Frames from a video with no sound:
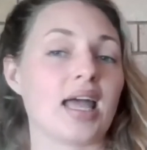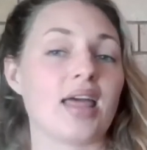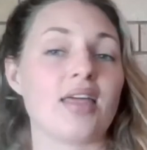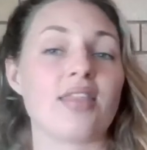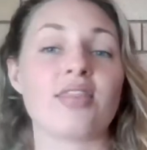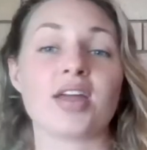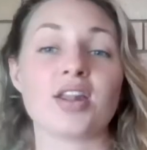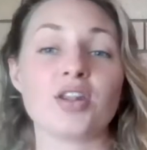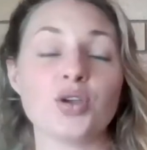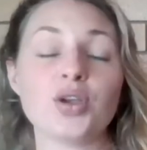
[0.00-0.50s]

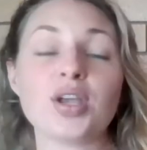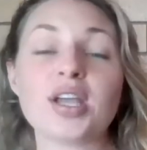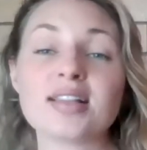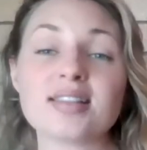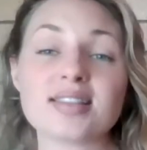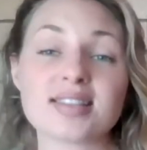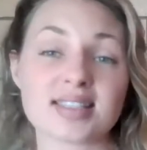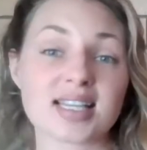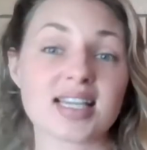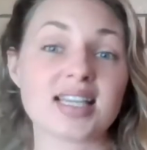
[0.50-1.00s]
then you
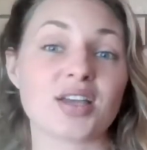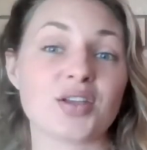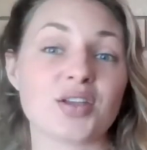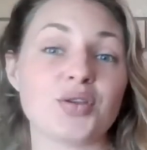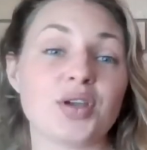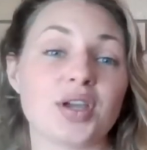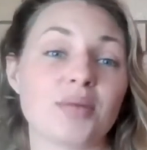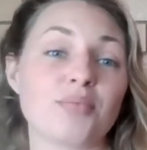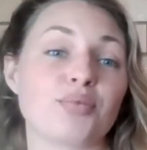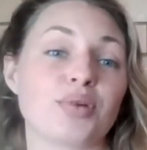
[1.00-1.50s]
can see that you
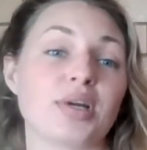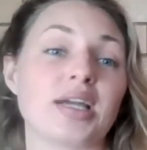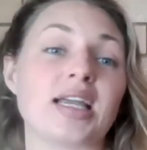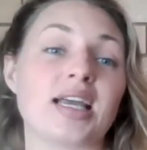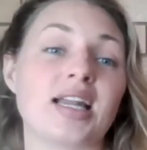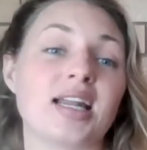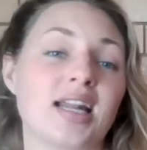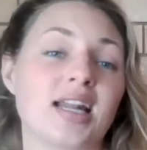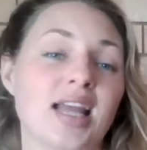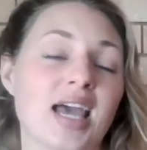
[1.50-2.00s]
can bring
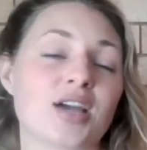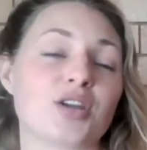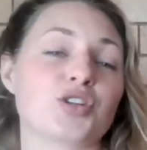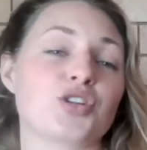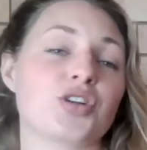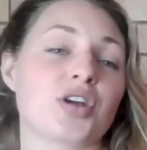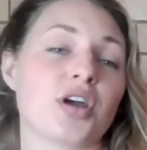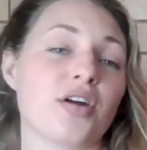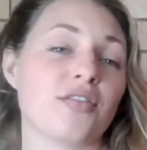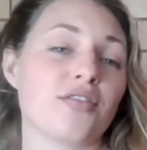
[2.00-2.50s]
in an
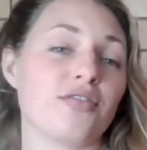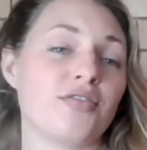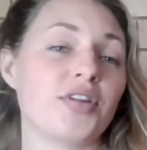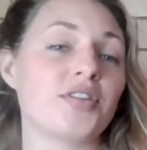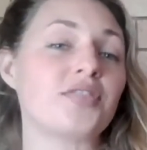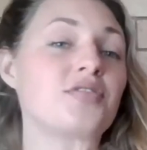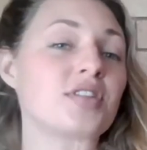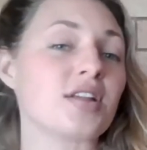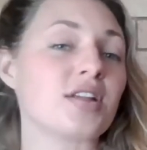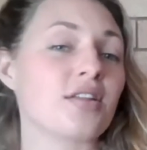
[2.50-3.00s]
extra
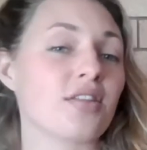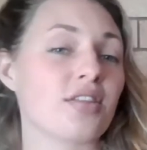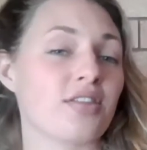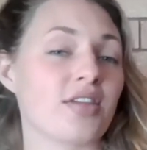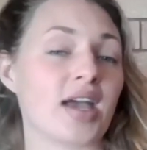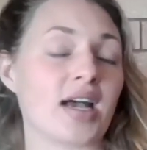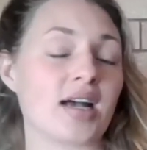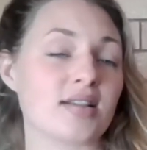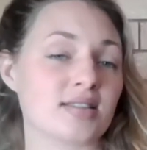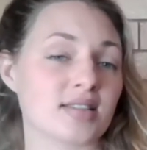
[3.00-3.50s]

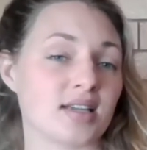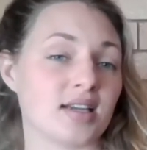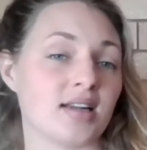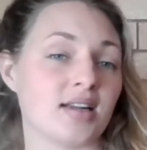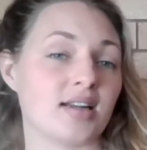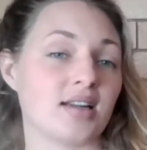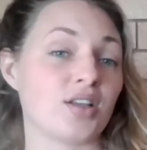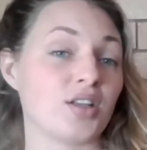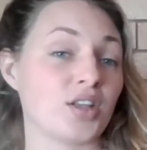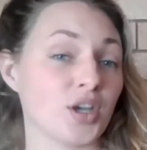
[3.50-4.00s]

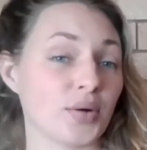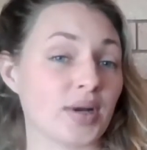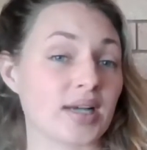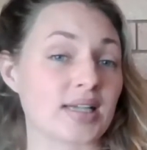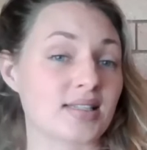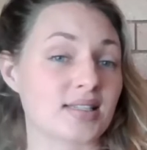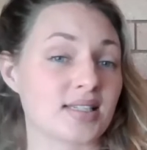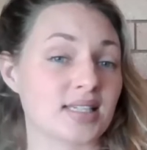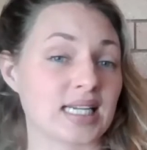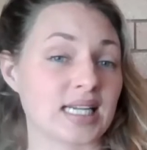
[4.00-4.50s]
50,000
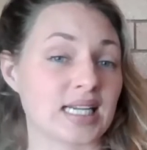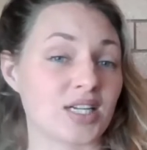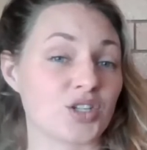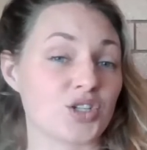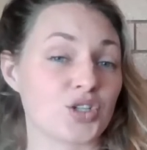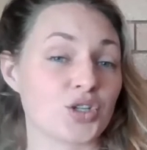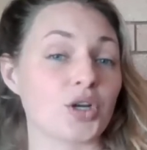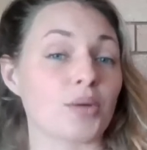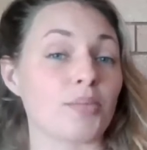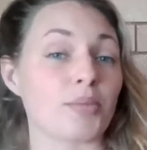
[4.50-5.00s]
USD
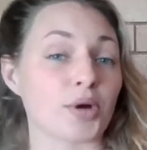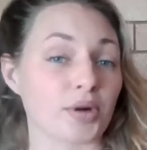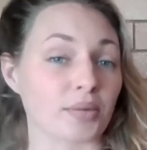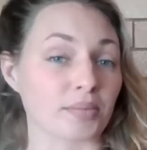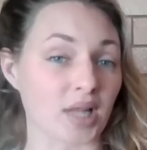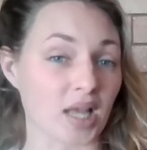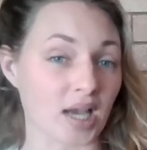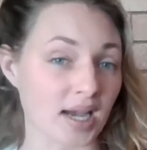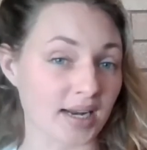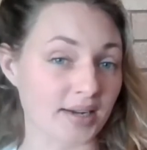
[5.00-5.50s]
to your bottom
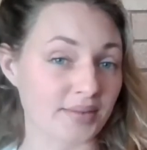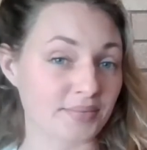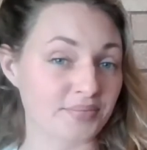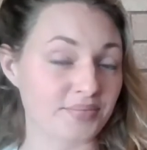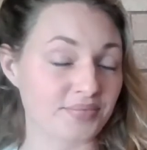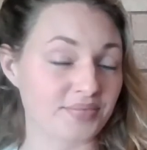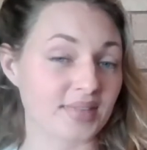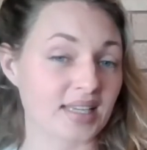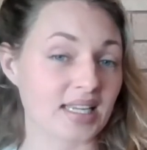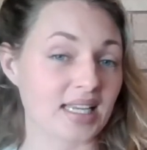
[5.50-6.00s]
line.
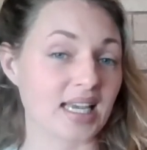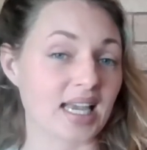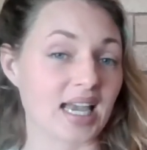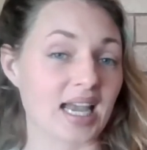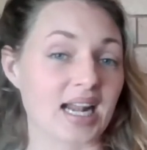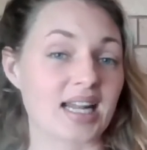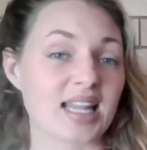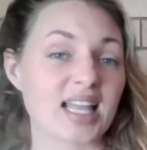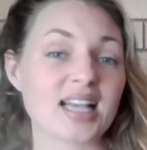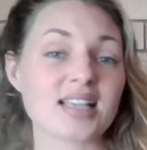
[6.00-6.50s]

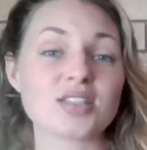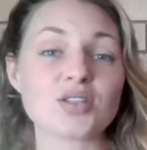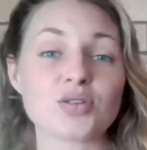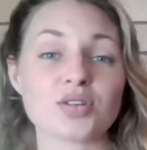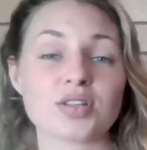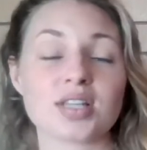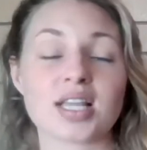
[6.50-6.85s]
And that's